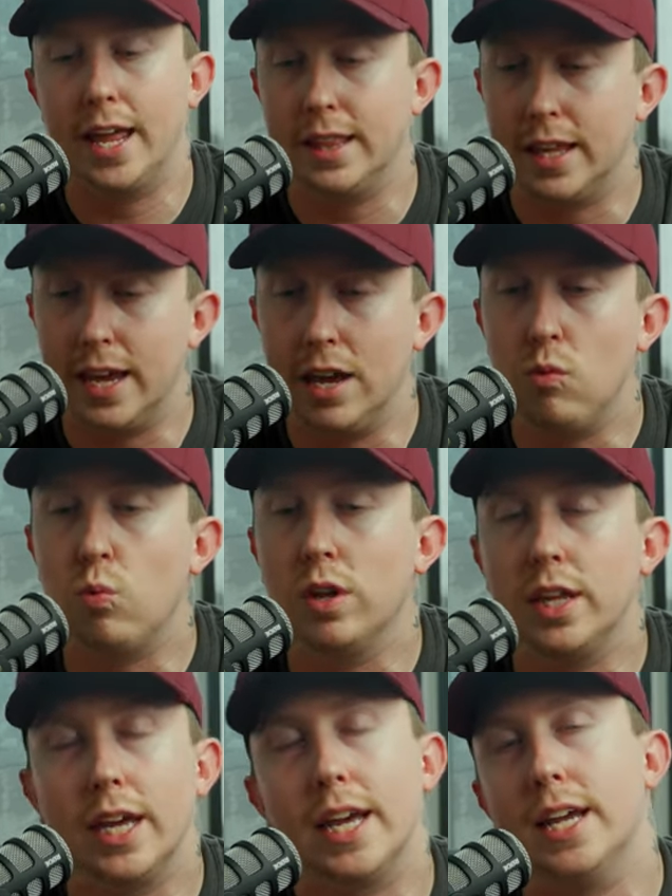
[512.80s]
And it
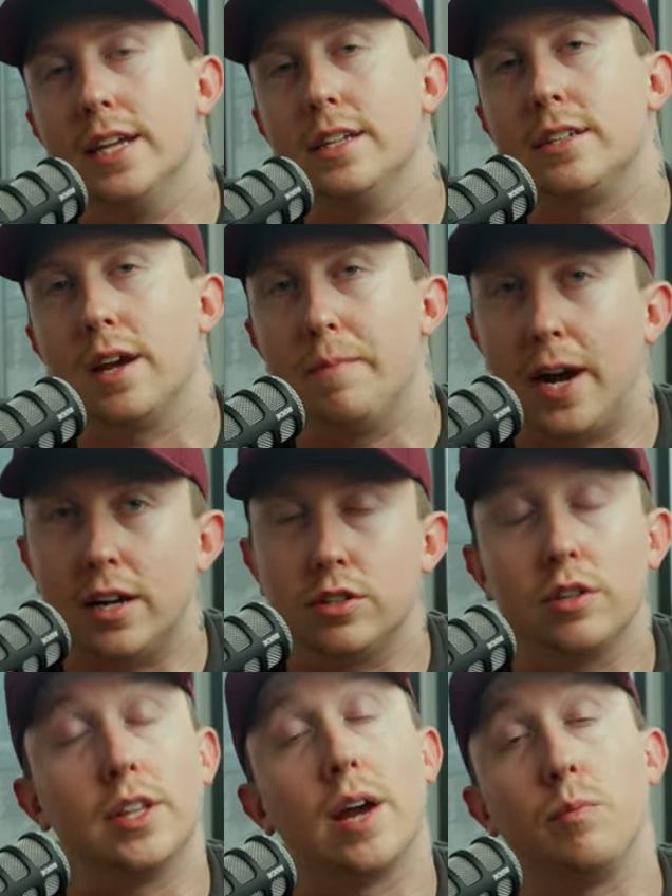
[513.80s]
really is a
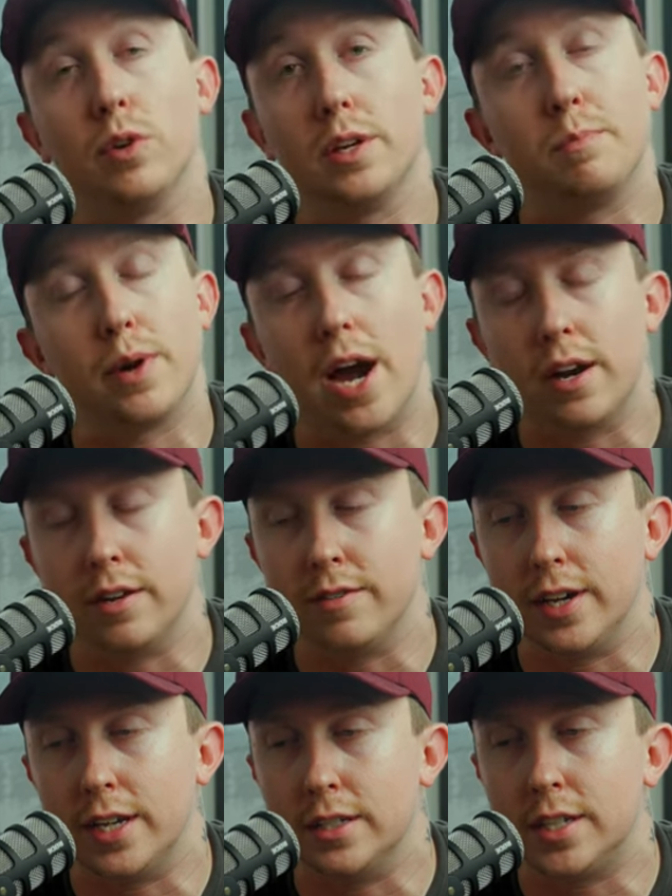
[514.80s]
milestone that I'm really proud of,
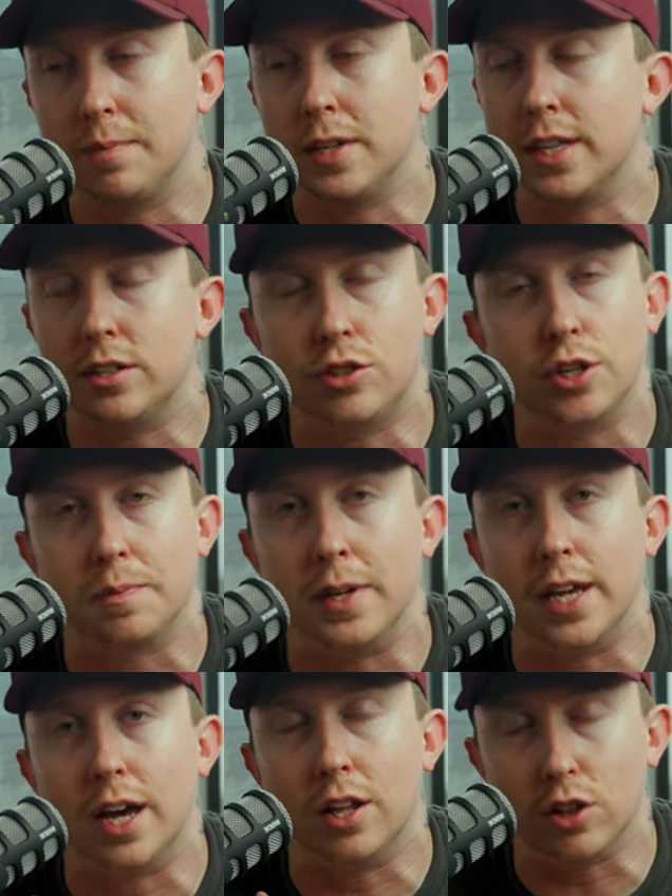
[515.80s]
and it's something that took
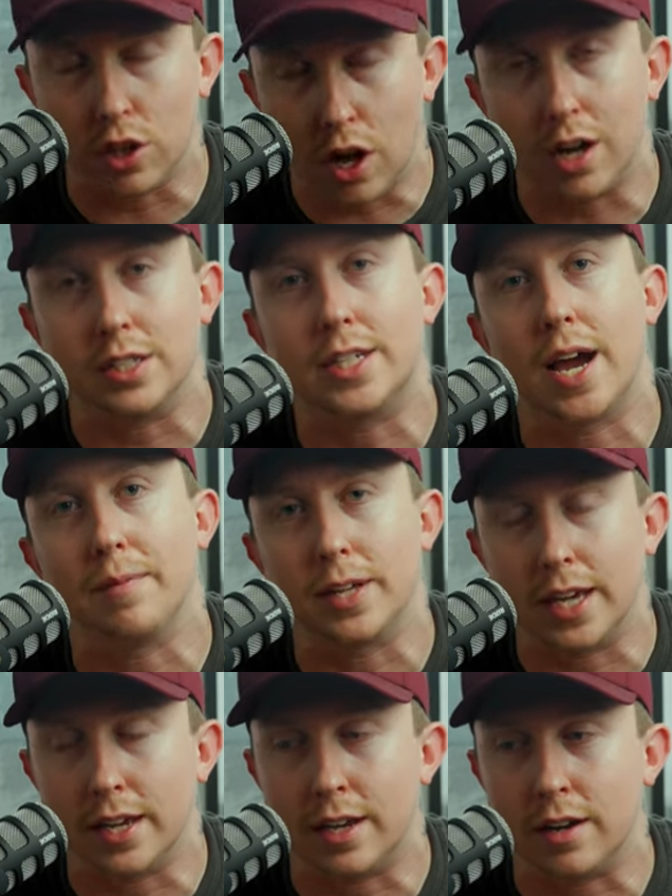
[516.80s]
me a long time to
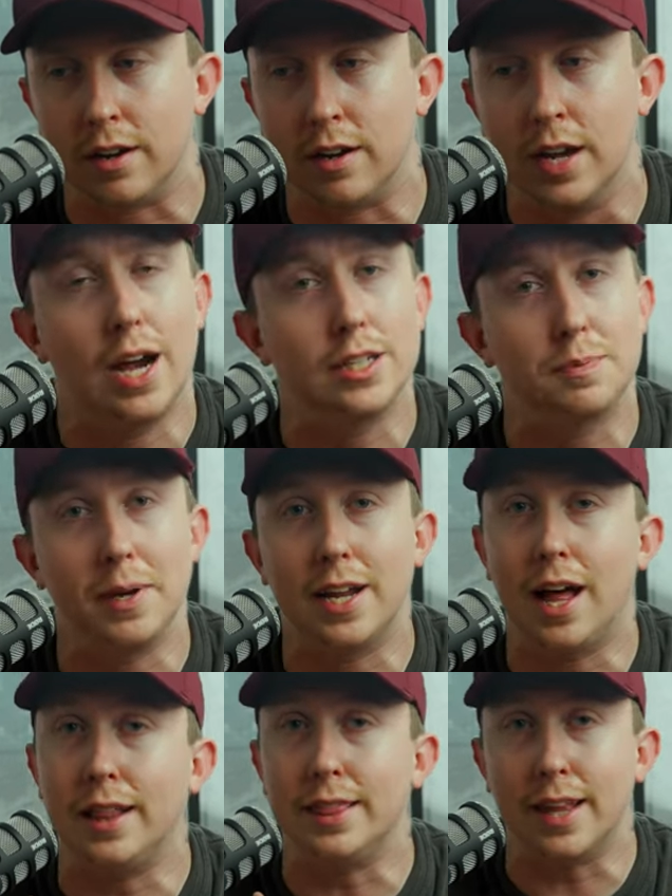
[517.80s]
get here. I
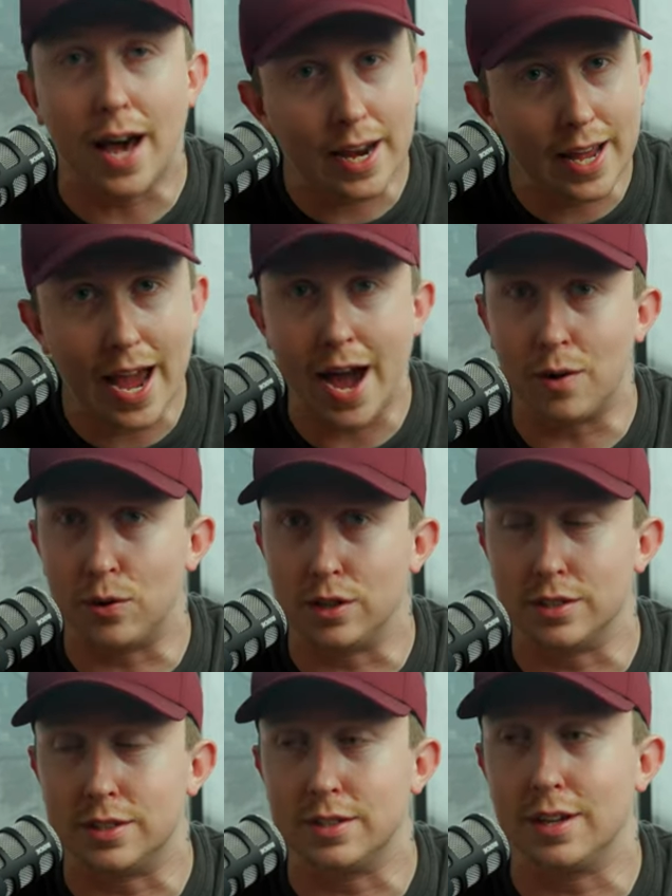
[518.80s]
spent a lot of
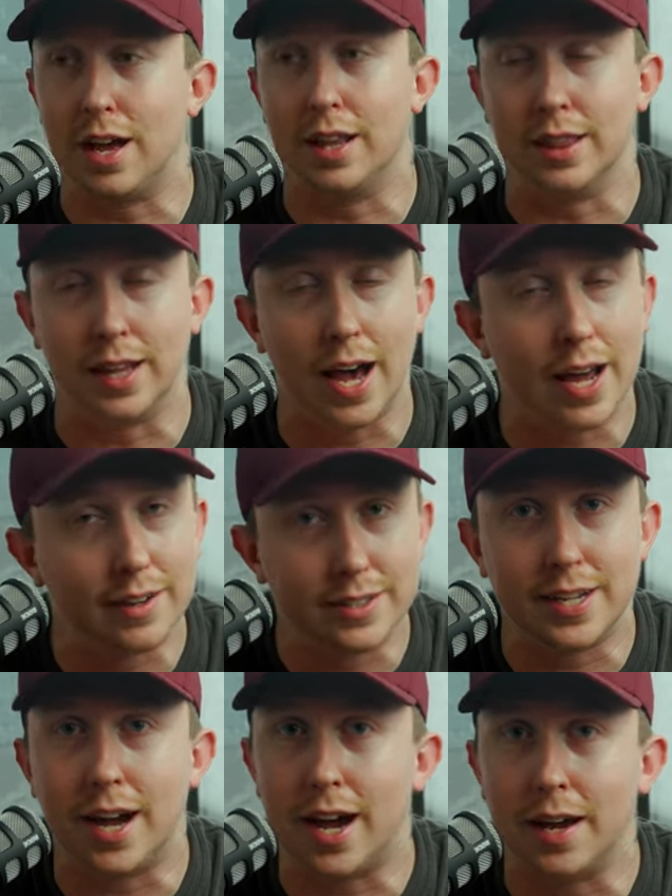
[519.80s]
hours, a lot of
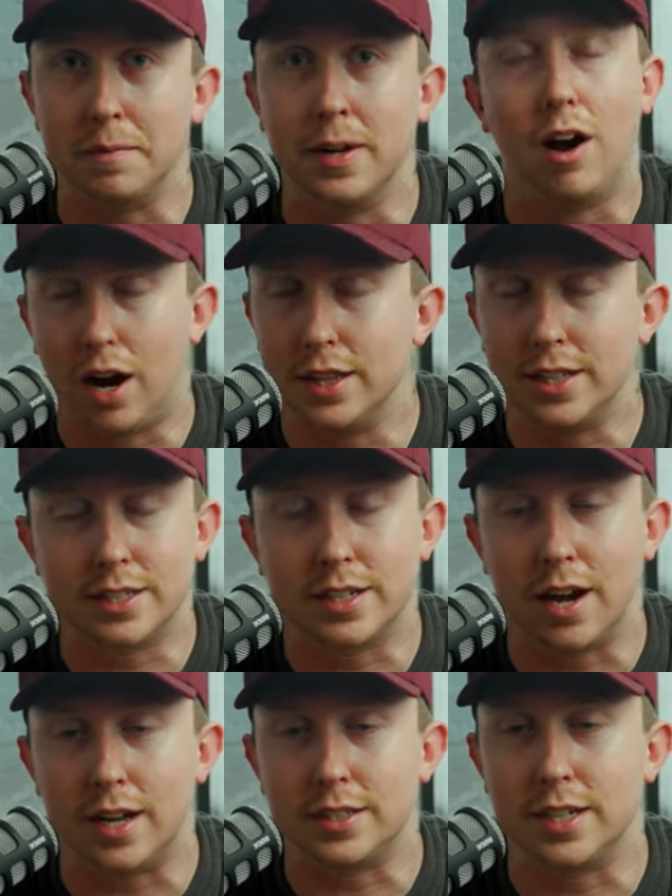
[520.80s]
time on this
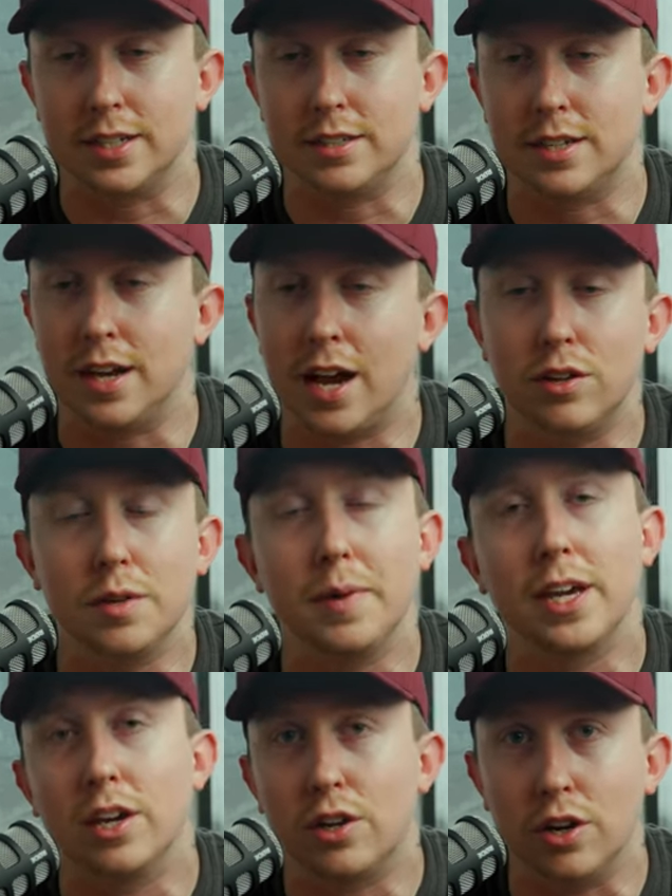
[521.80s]
content to not only
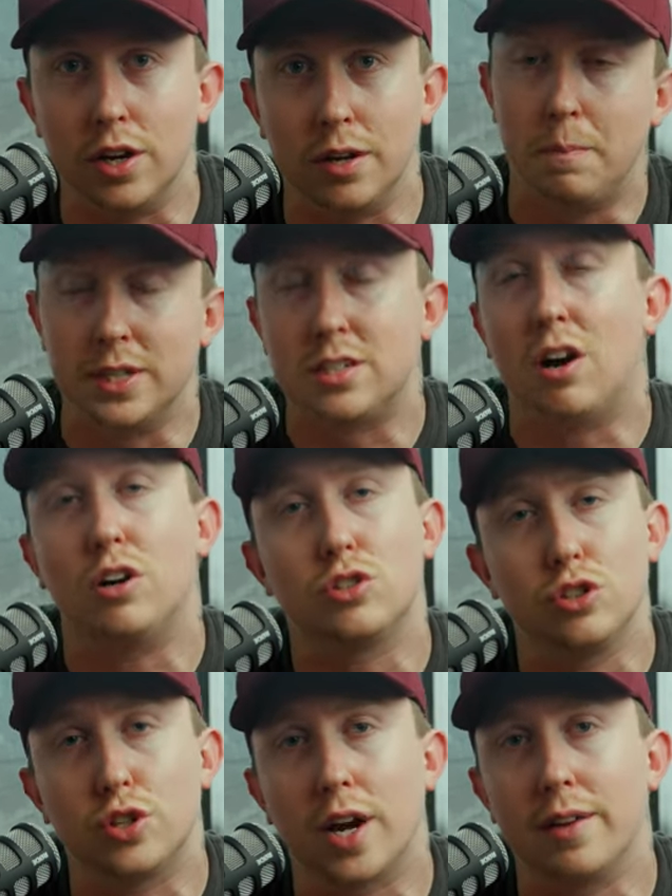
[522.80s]
make it good, but to
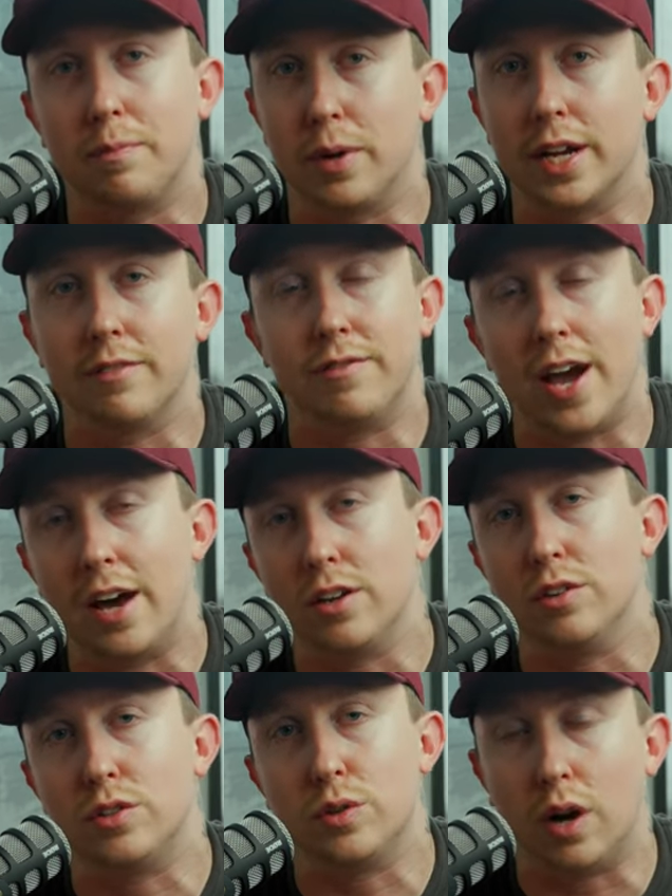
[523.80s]
also try to bring
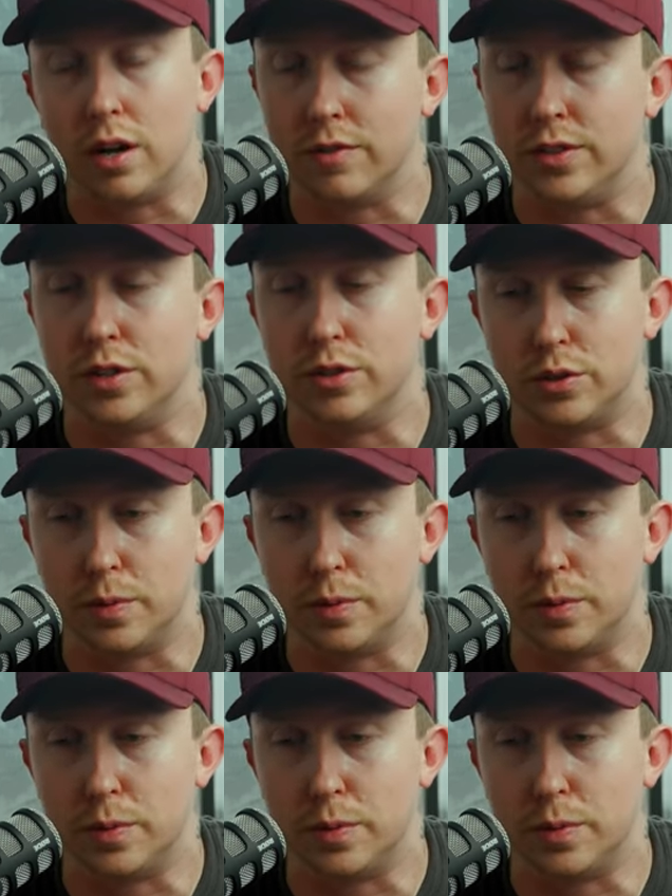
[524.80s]
value to all of you as